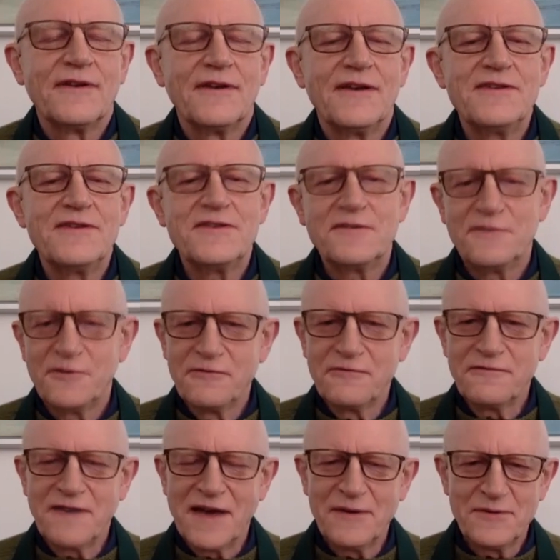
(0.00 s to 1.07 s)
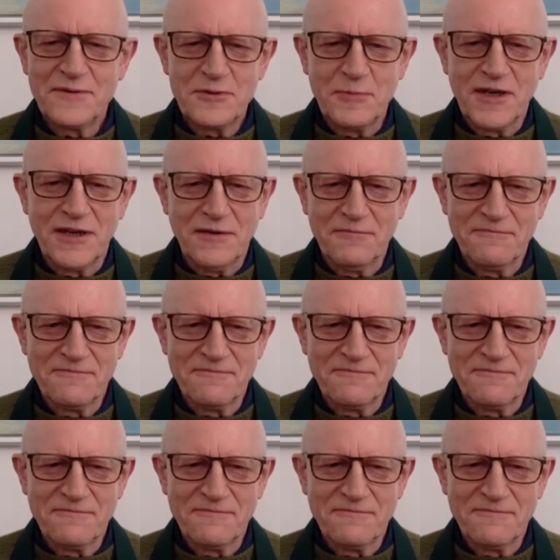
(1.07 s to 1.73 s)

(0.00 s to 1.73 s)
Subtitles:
interview found me.